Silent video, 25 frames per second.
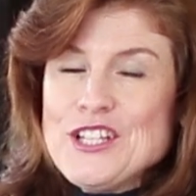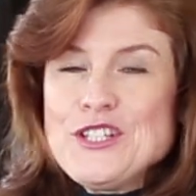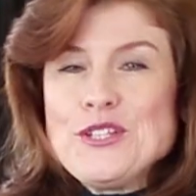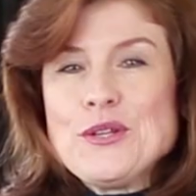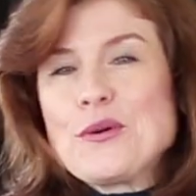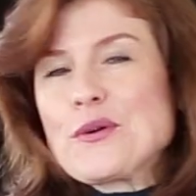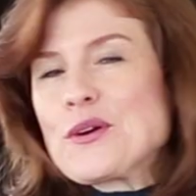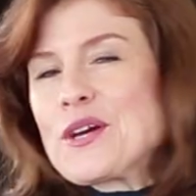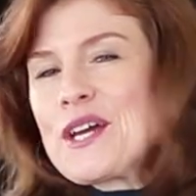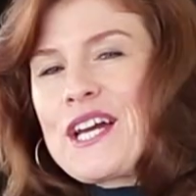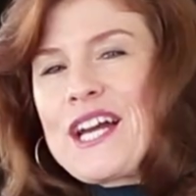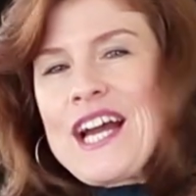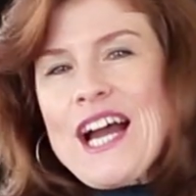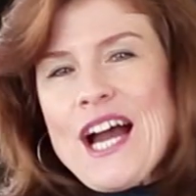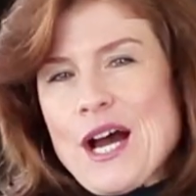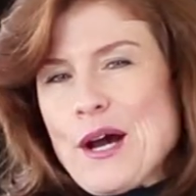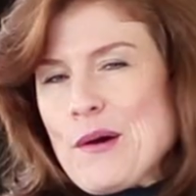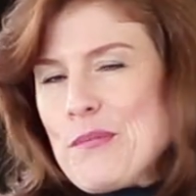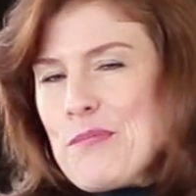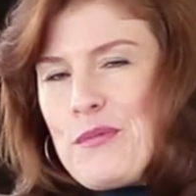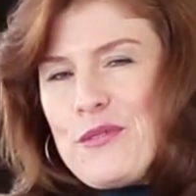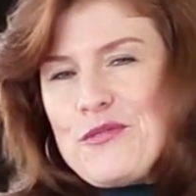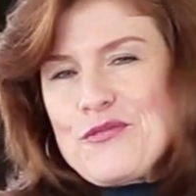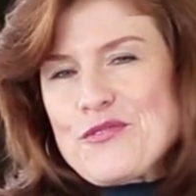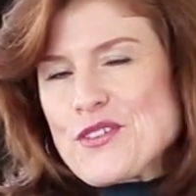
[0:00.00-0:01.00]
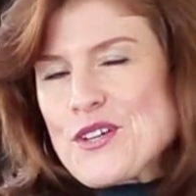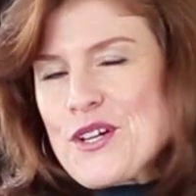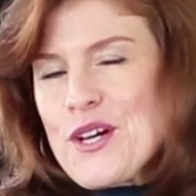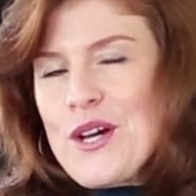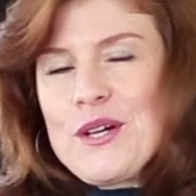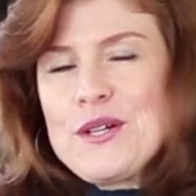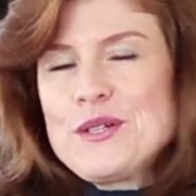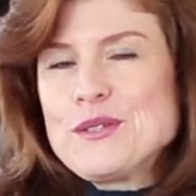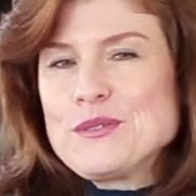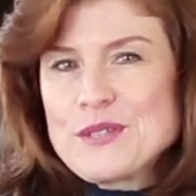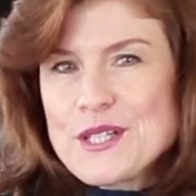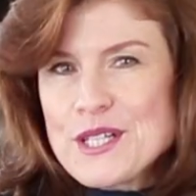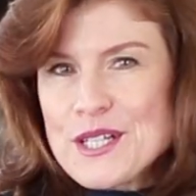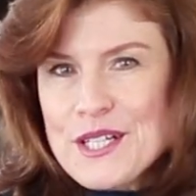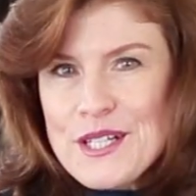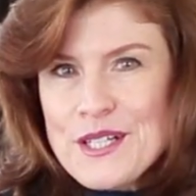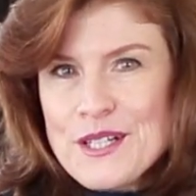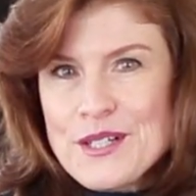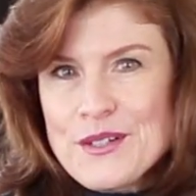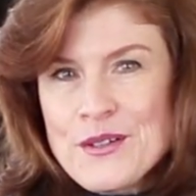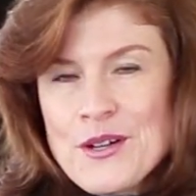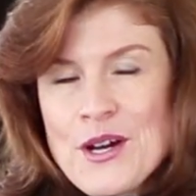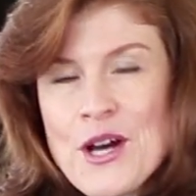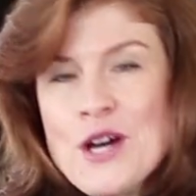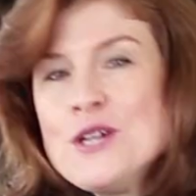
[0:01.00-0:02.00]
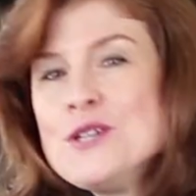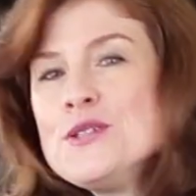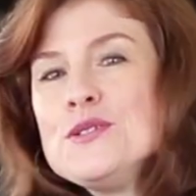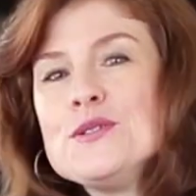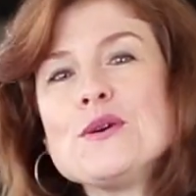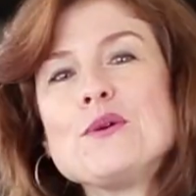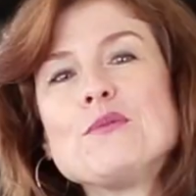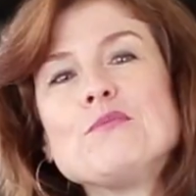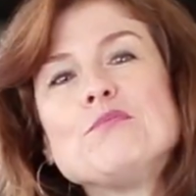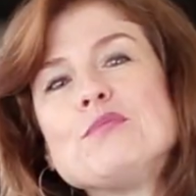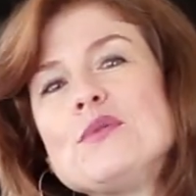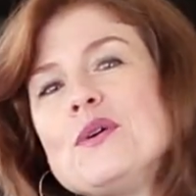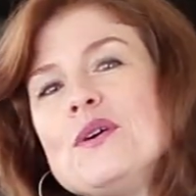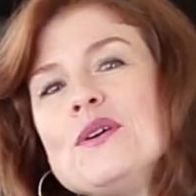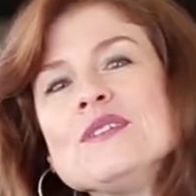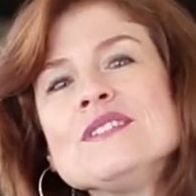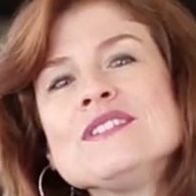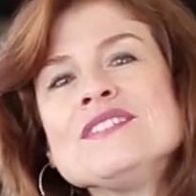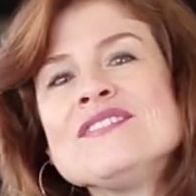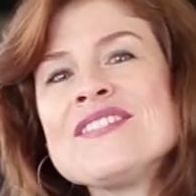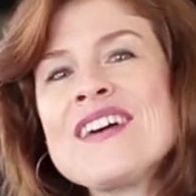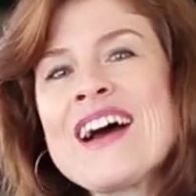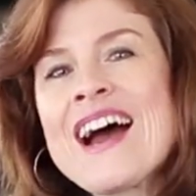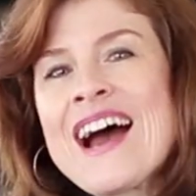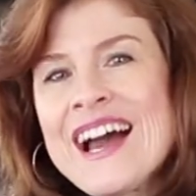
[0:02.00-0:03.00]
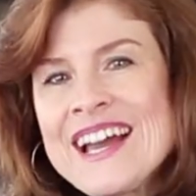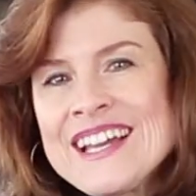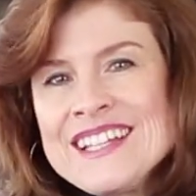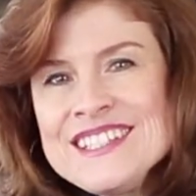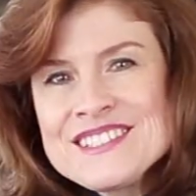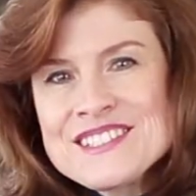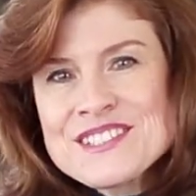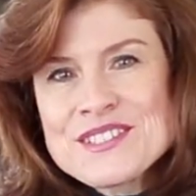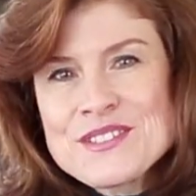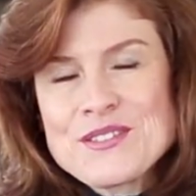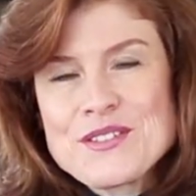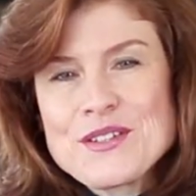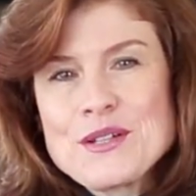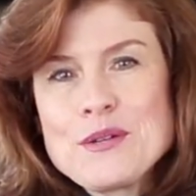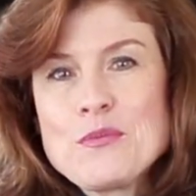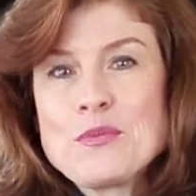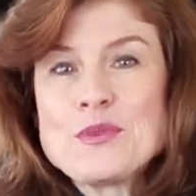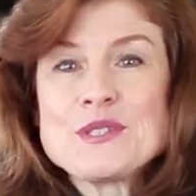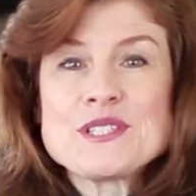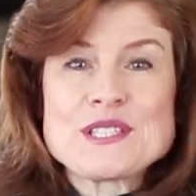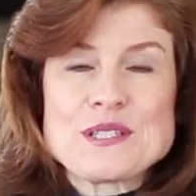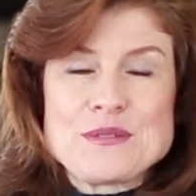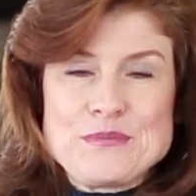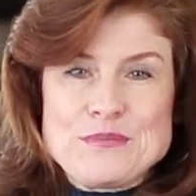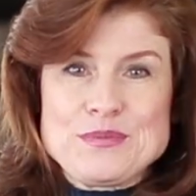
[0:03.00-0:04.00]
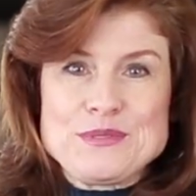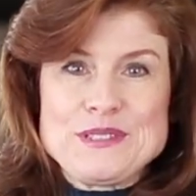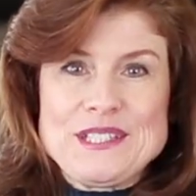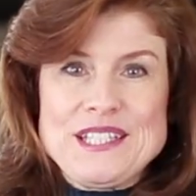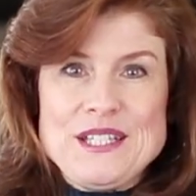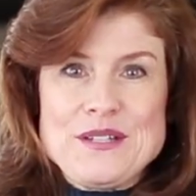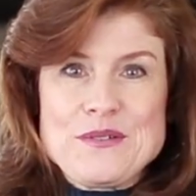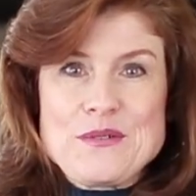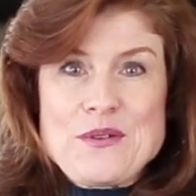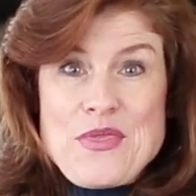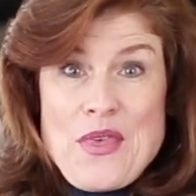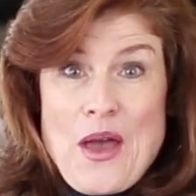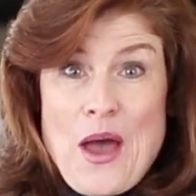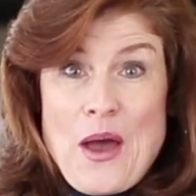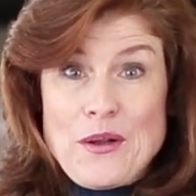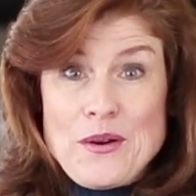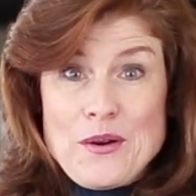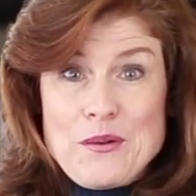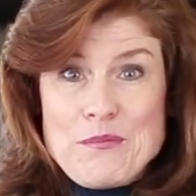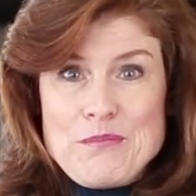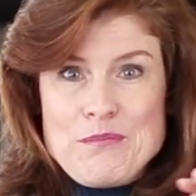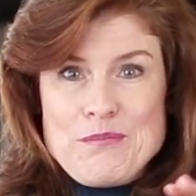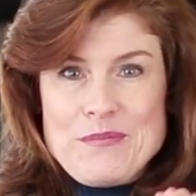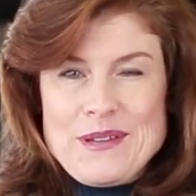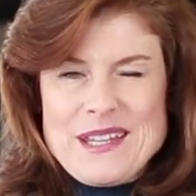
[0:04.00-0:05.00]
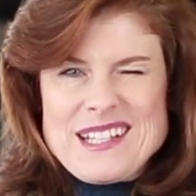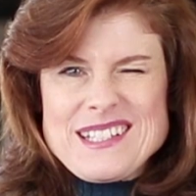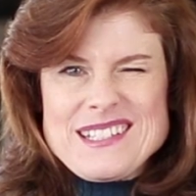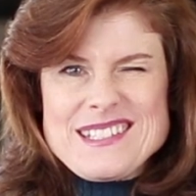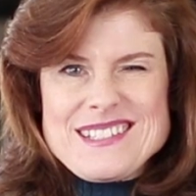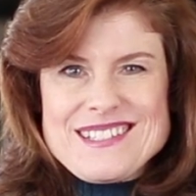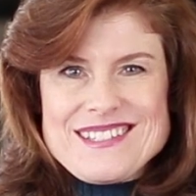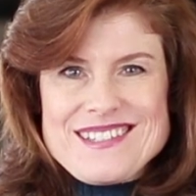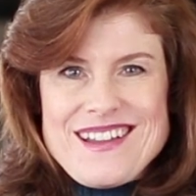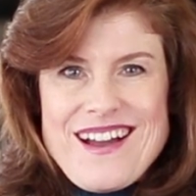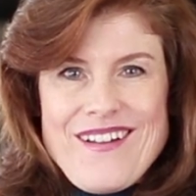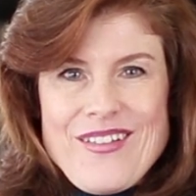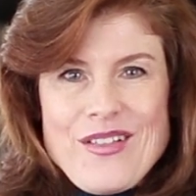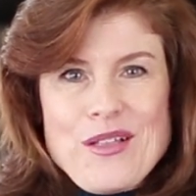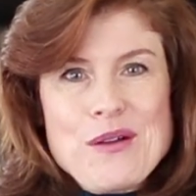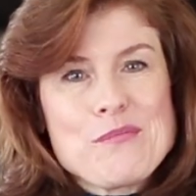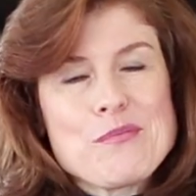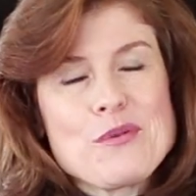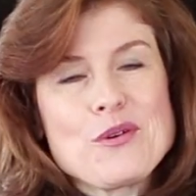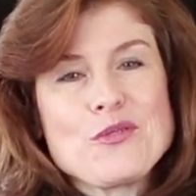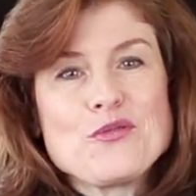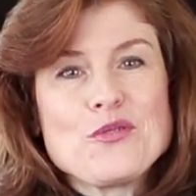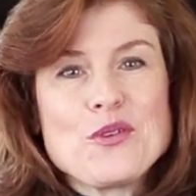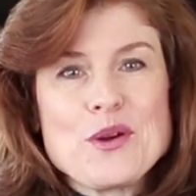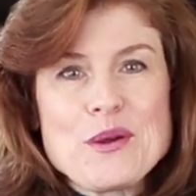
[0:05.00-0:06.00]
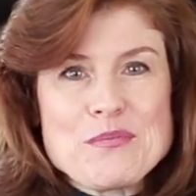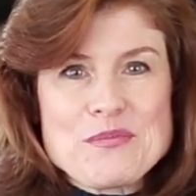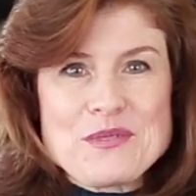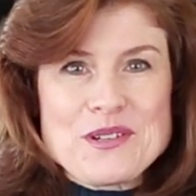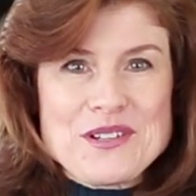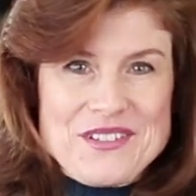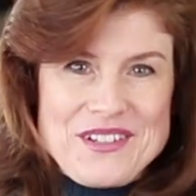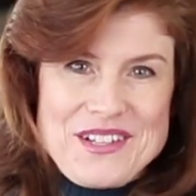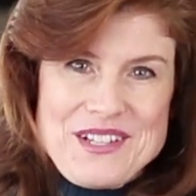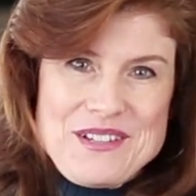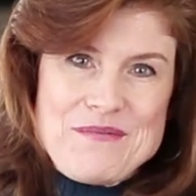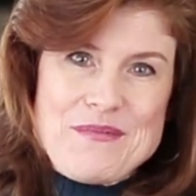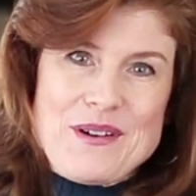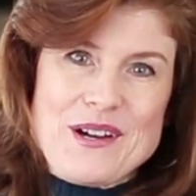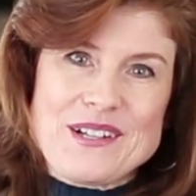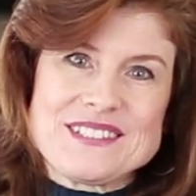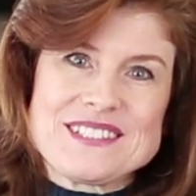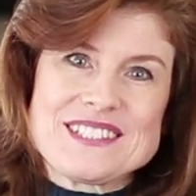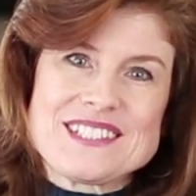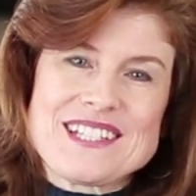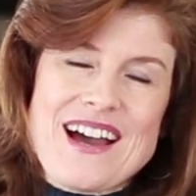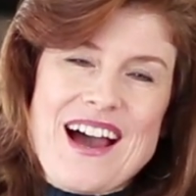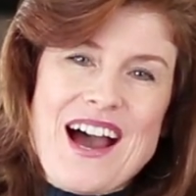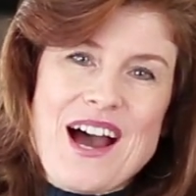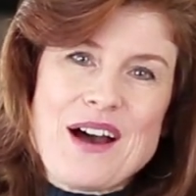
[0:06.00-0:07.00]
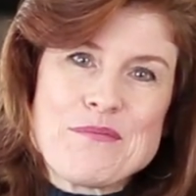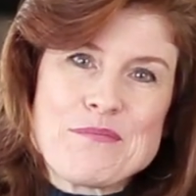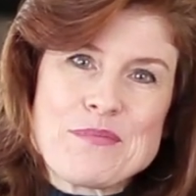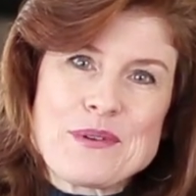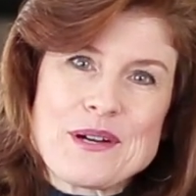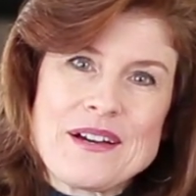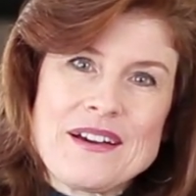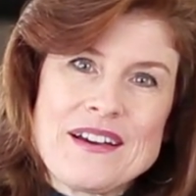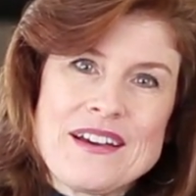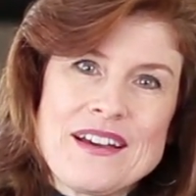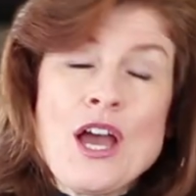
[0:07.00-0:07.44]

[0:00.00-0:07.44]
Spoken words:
no cup of cocoa, no bowl of ice cream was complete without a big dollop of whipped cream on top.